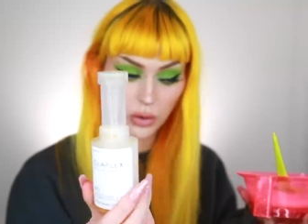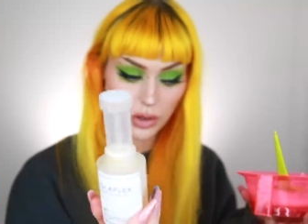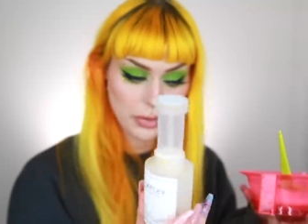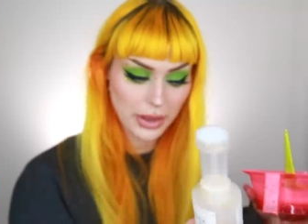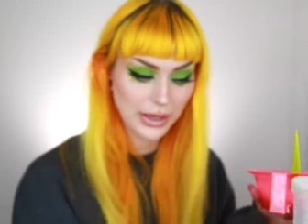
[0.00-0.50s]

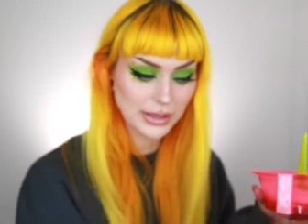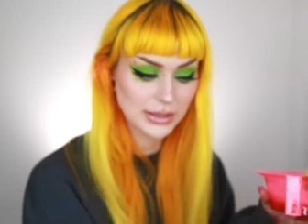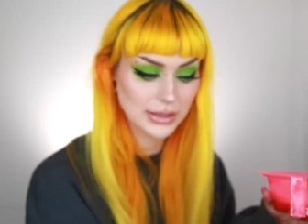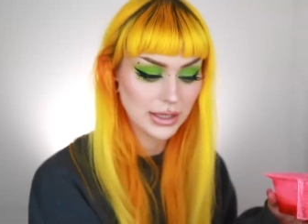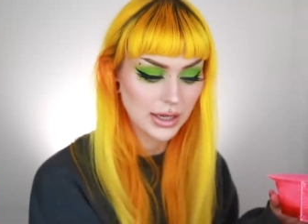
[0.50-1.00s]

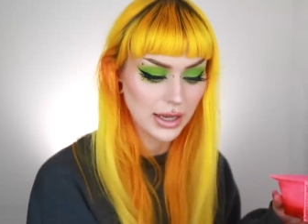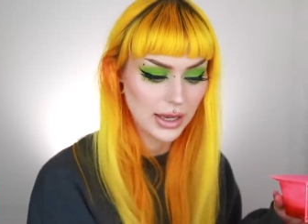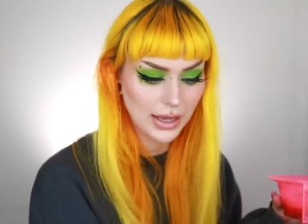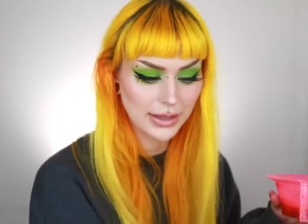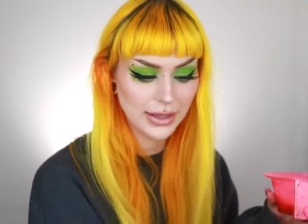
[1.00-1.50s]
Olaplex,
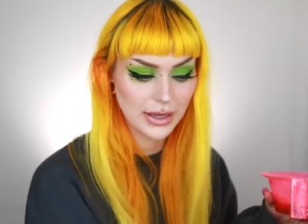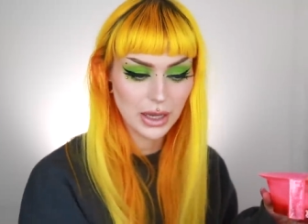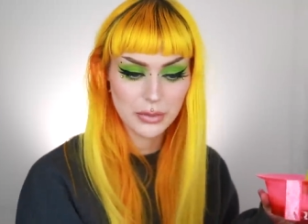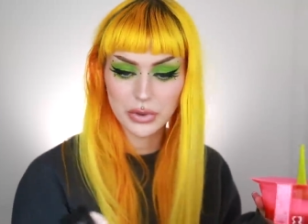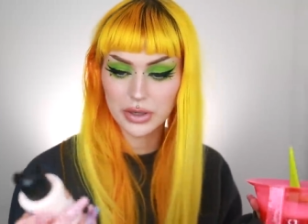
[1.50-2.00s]
and then
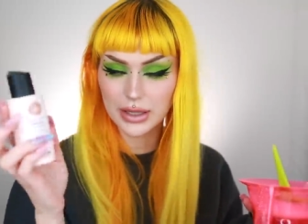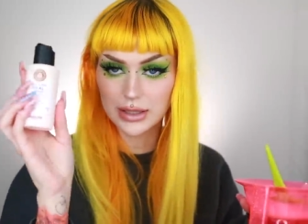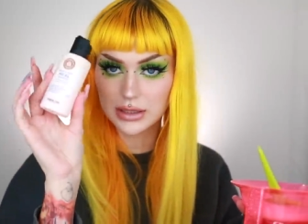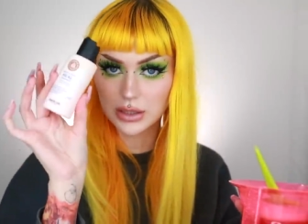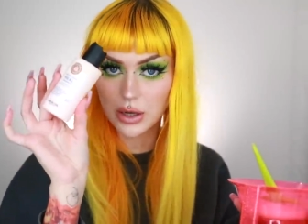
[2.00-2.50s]
I put
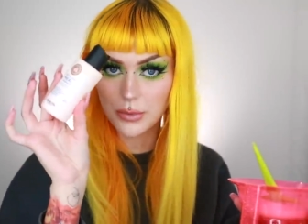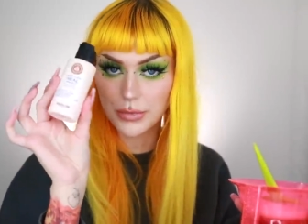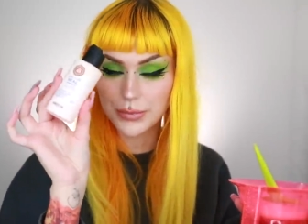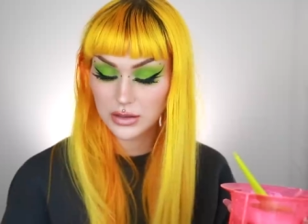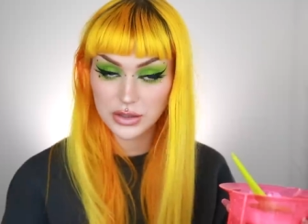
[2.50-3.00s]
in
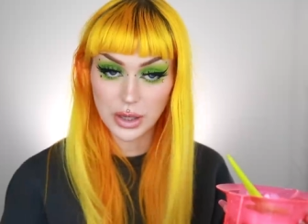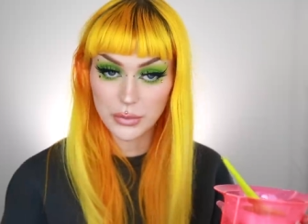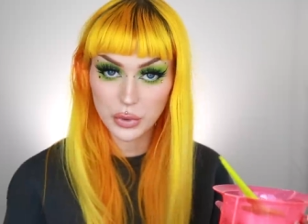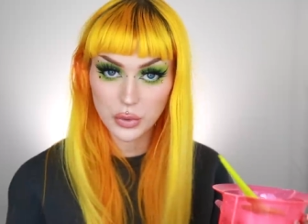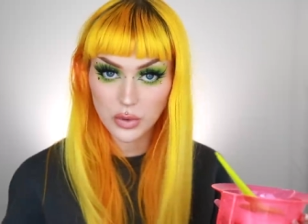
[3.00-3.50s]
some
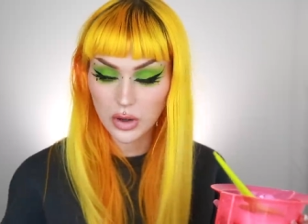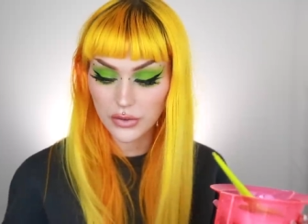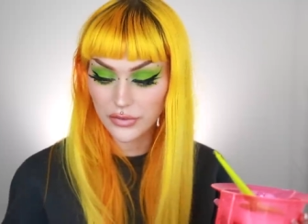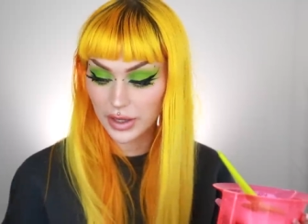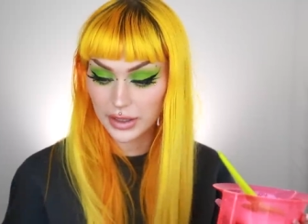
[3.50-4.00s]
shampoo
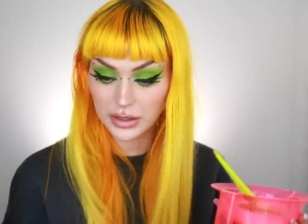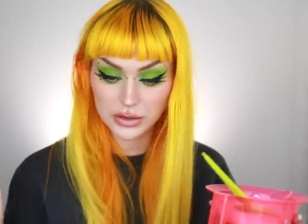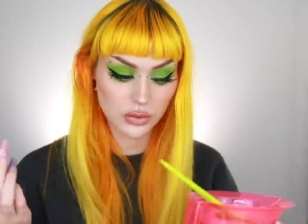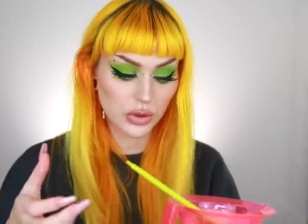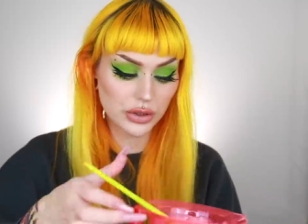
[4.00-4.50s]
of any
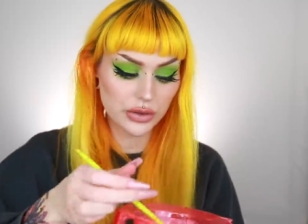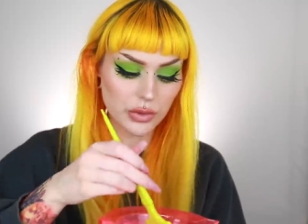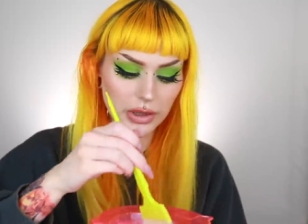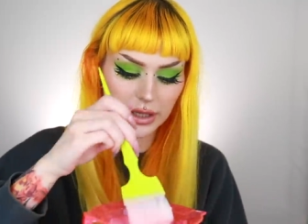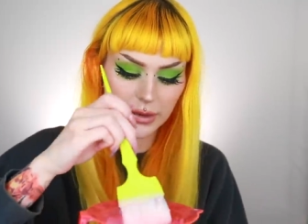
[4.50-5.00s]
sort,
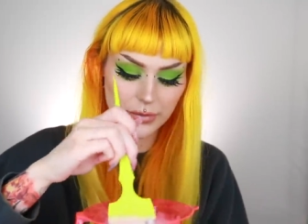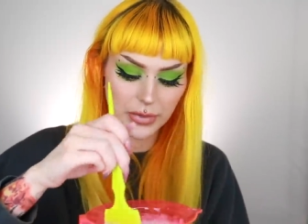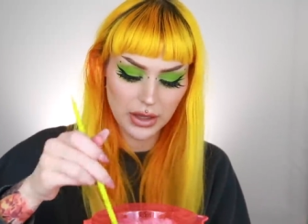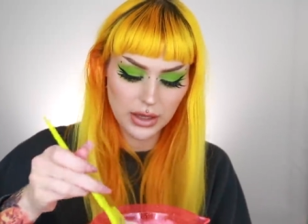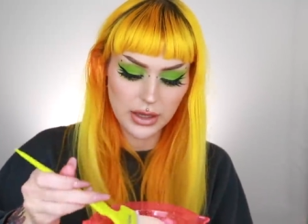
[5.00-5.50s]
really.
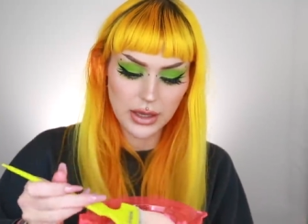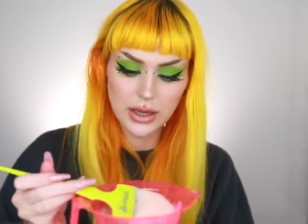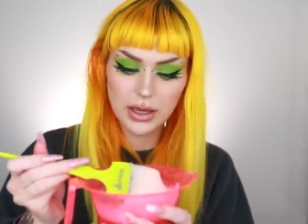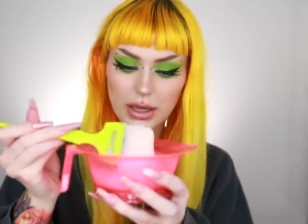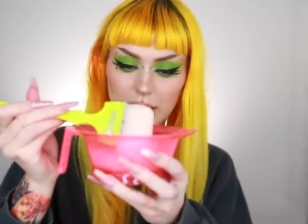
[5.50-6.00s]

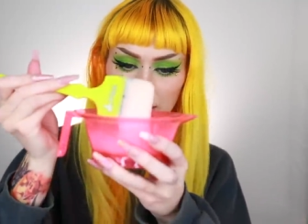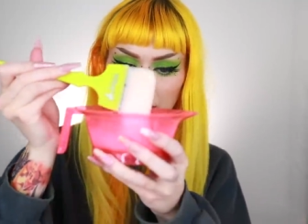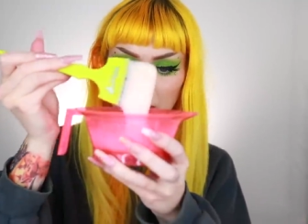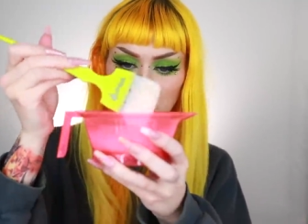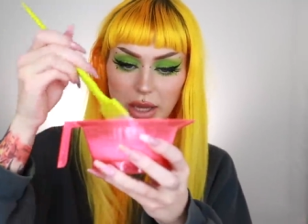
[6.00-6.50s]
And
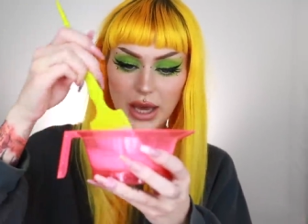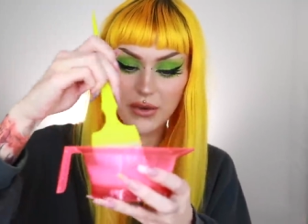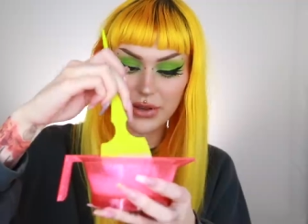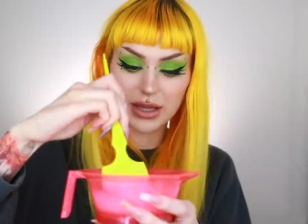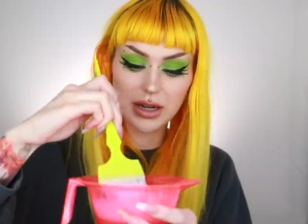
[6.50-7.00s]
here we
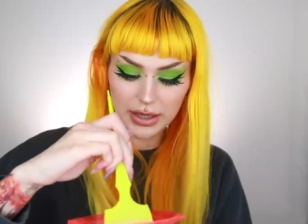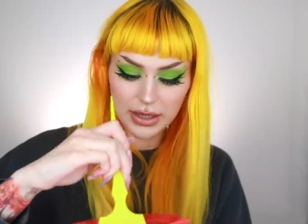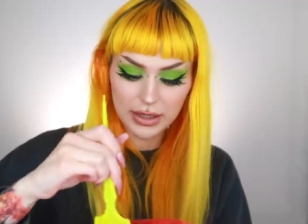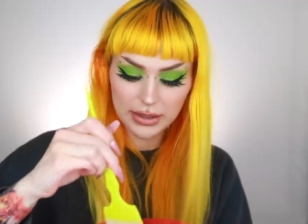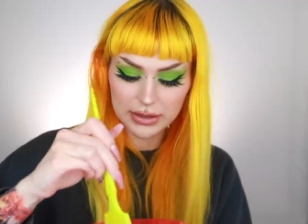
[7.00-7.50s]
have it.
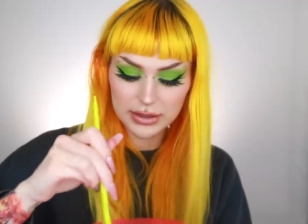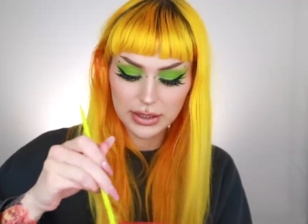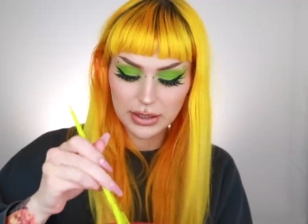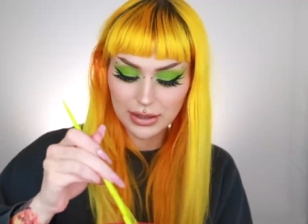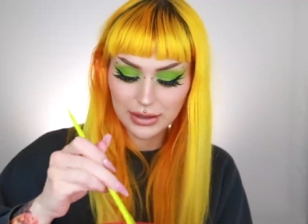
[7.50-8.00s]

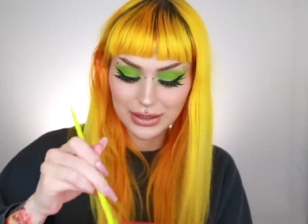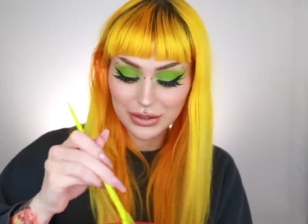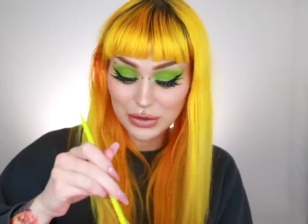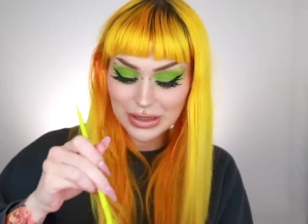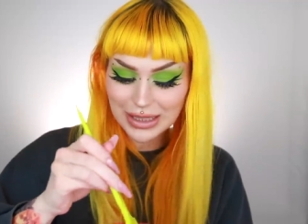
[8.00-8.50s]
It
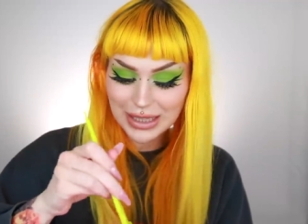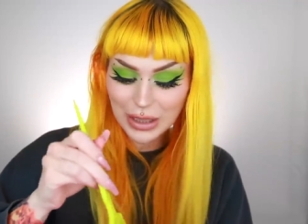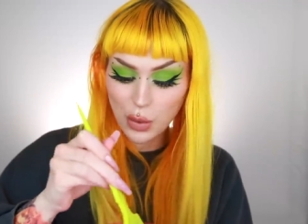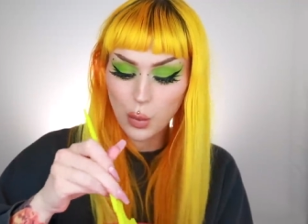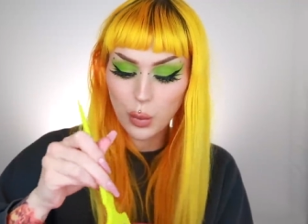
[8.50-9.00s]

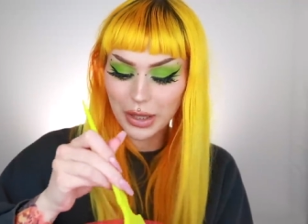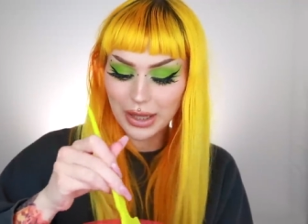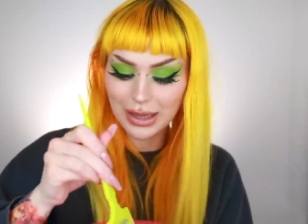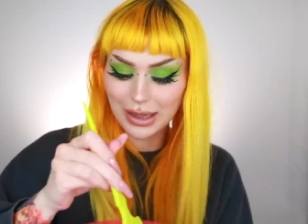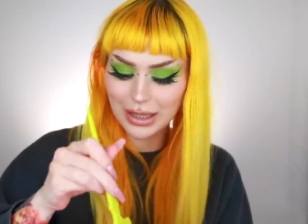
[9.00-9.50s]
literally
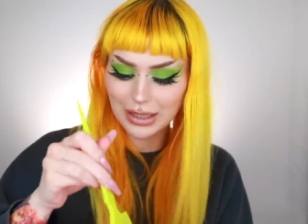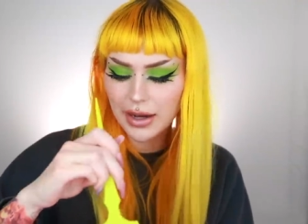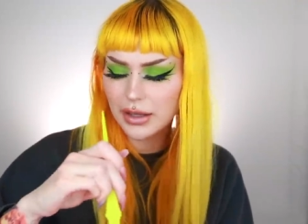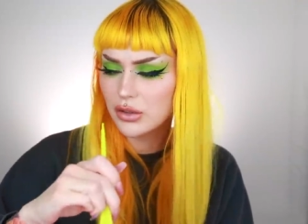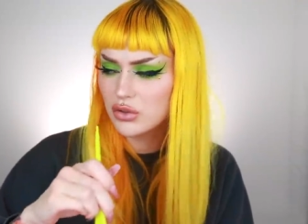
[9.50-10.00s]
will,
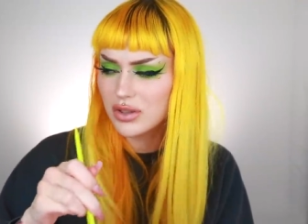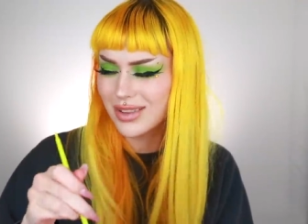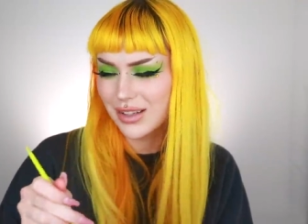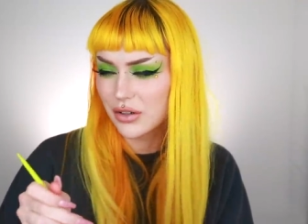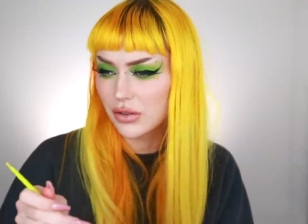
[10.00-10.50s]
I use
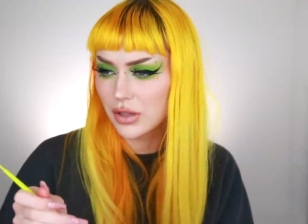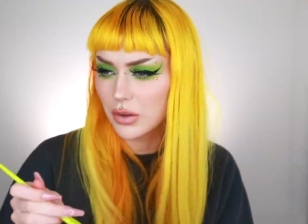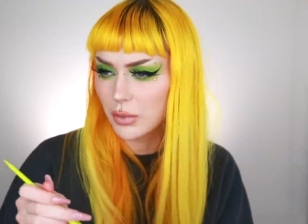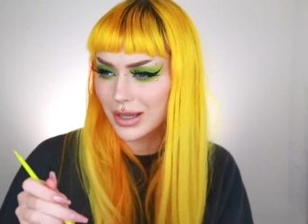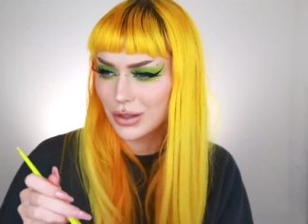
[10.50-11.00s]
literally
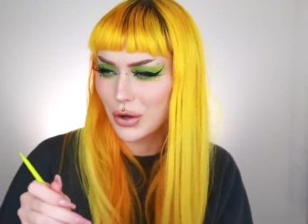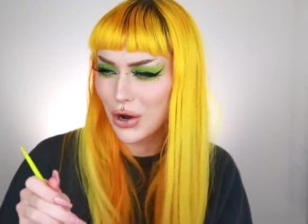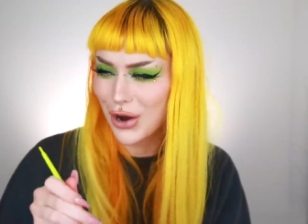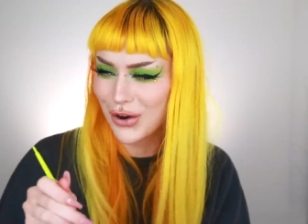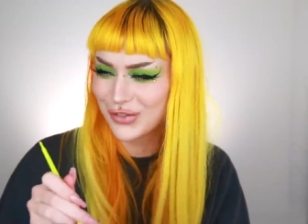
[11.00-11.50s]
way too
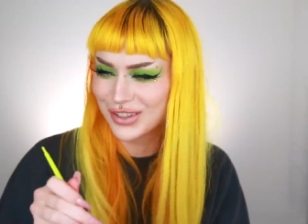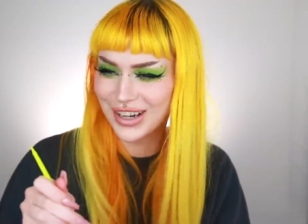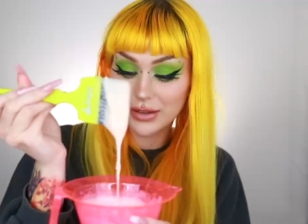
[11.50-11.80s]
often.